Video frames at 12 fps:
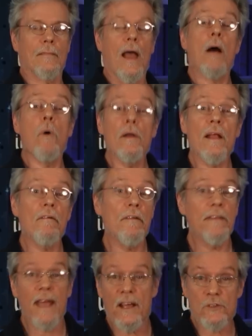At one
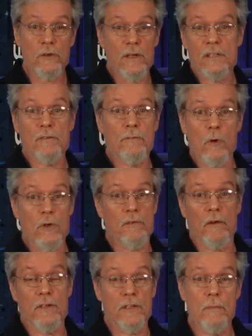level, the answer is of course
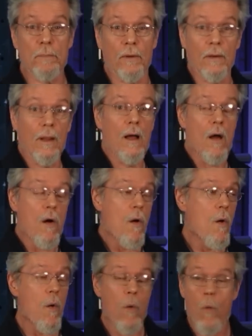very simple.
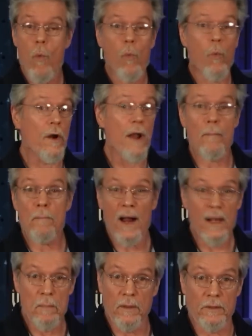We're not
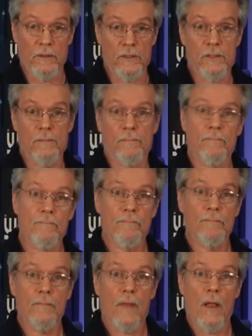bodybuilders.
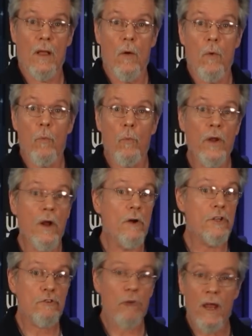We
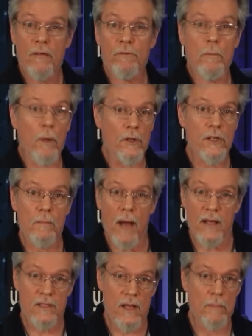don't train for bulging
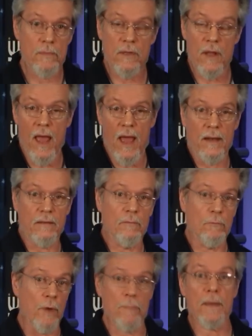biceps
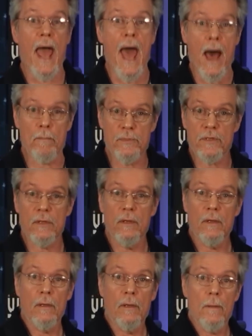and ripped abs.
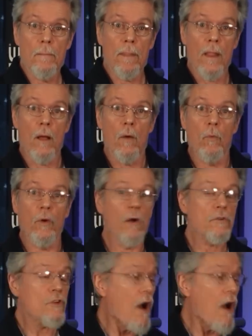We don't